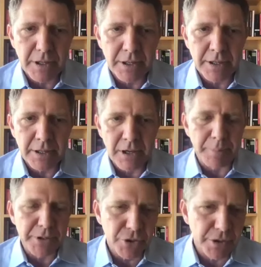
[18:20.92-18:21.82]
uh,
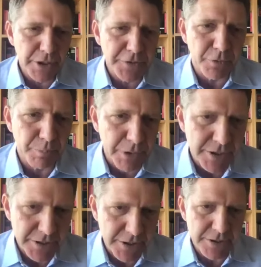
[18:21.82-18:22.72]
opportunities for
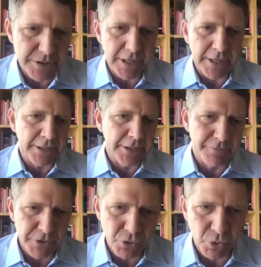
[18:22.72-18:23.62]
businesses and
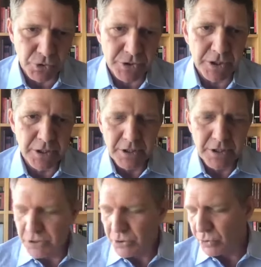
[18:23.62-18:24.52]
individuals
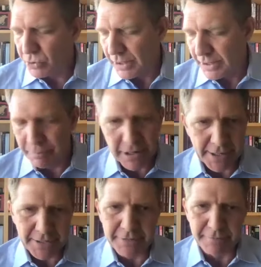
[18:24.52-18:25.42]
to uh, buy
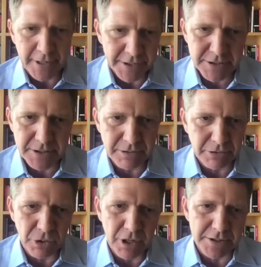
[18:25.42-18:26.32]
and invest,
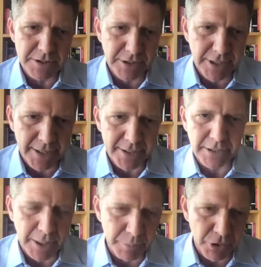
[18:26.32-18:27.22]
low-cost land,
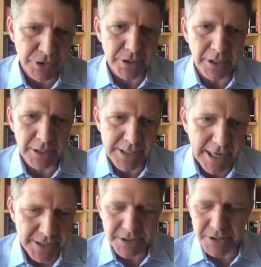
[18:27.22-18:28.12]
labor, uh,
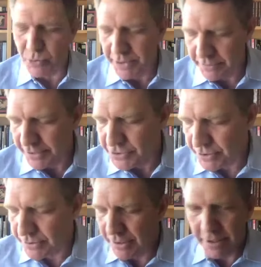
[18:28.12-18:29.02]
taxes,
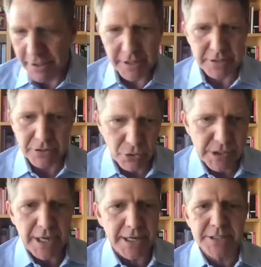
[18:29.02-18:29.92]
regulation. It's a
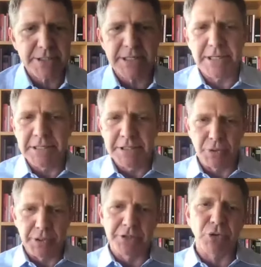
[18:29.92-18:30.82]
low-tax state, and
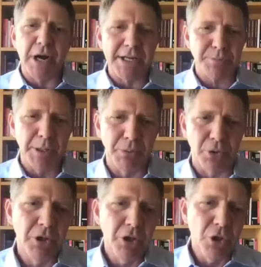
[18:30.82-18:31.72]
so it attracts people
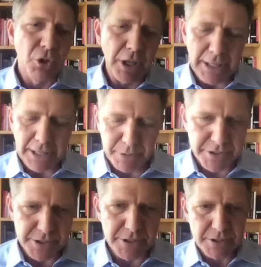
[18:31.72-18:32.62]
and
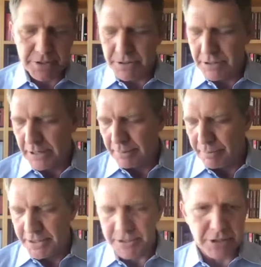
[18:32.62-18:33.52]
businesses um,
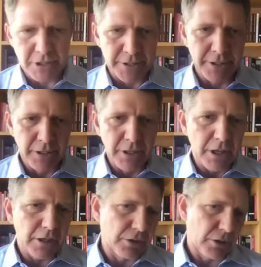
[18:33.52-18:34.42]
based on
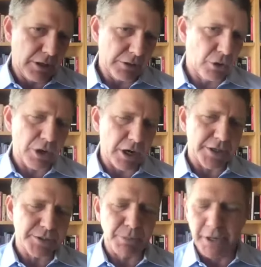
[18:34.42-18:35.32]
a, a
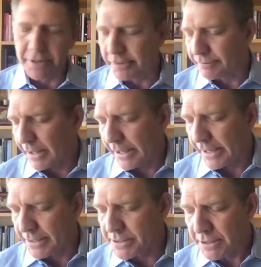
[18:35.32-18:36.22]
low-cost model.
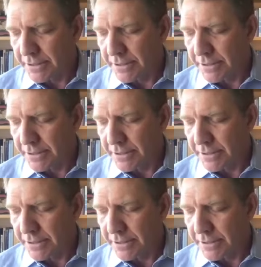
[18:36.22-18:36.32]
And